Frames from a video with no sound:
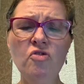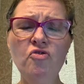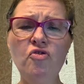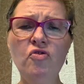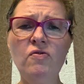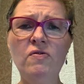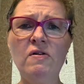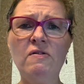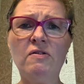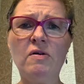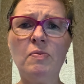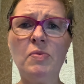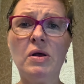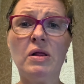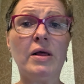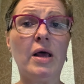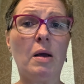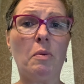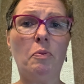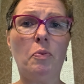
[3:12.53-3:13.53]
Choosing
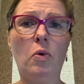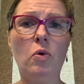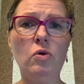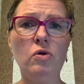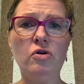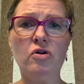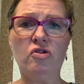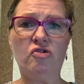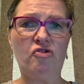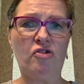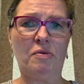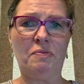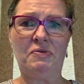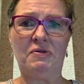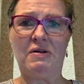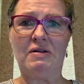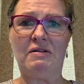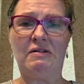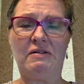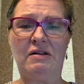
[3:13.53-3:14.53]
something like Boulder
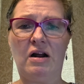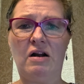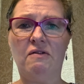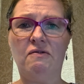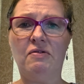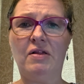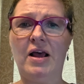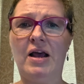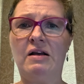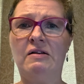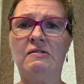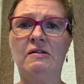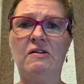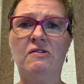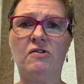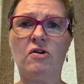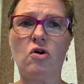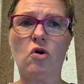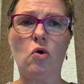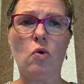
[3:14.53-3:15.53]
chips instead of Lay's
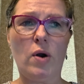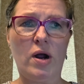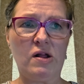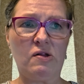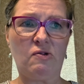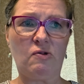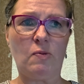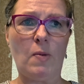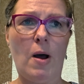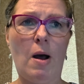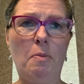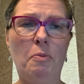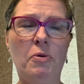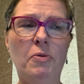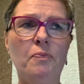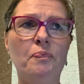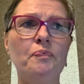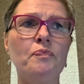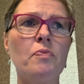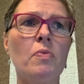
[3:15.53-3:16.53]
is a great swap.
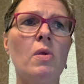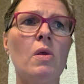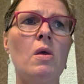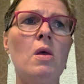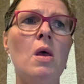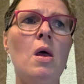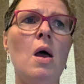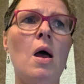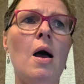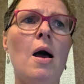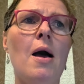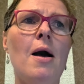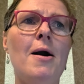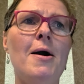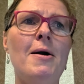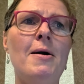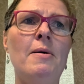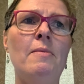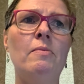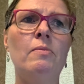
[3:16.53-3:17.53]

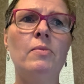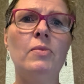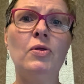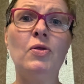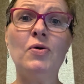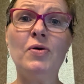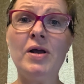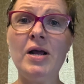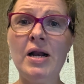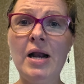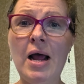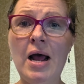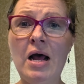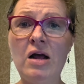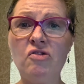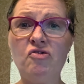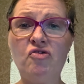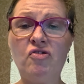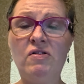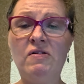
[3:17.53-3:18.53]
Looking
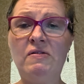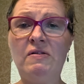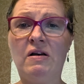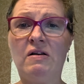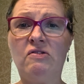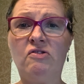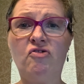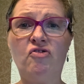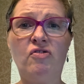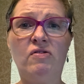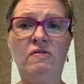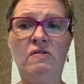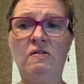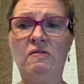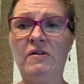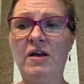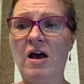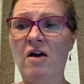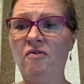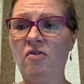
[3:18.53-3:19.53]
at Cheez-Its.
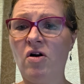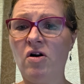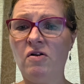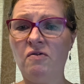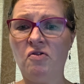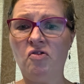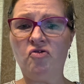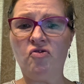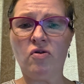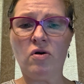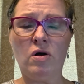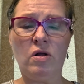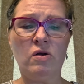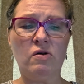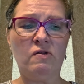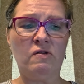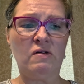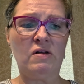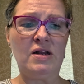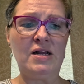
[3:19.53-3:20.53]
Cheez-Its have artificial
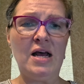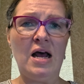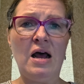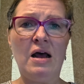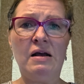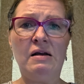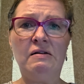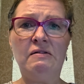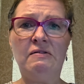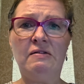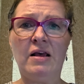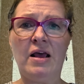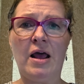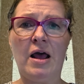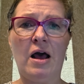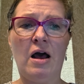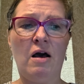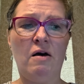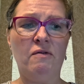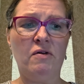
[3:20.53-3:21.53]
colors and dyes. They
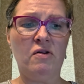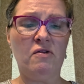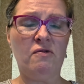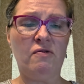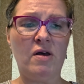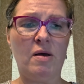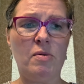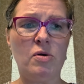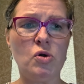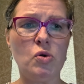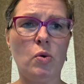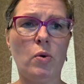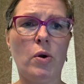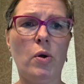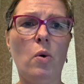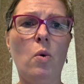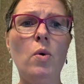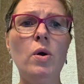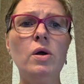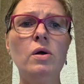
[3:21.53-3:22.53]
have
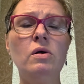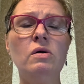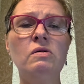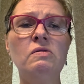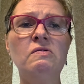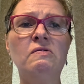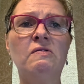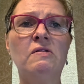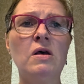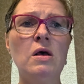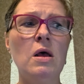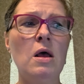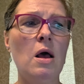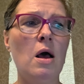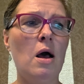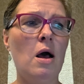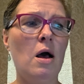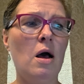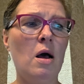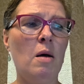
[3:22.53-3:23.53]
inflammatory oils.
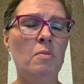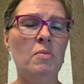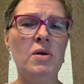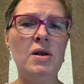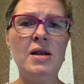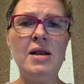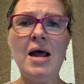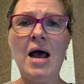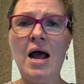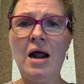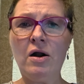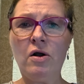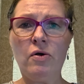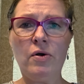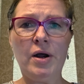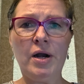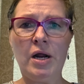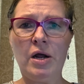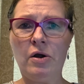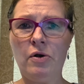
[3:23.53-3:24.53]
Not
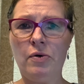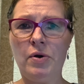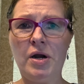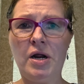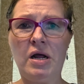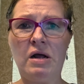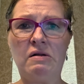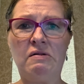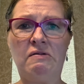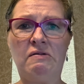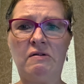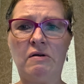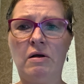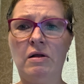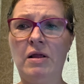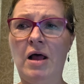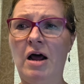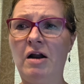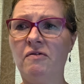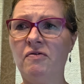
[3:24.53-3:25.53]
great ingredients.
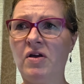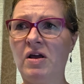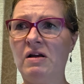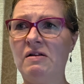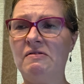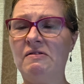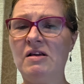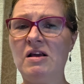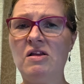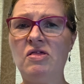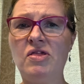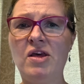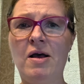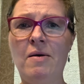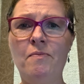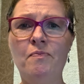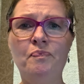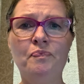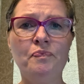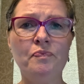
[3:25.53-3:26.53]
A lot of kids eat
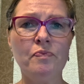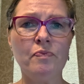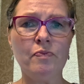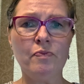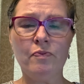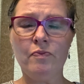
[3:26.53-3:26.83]
them,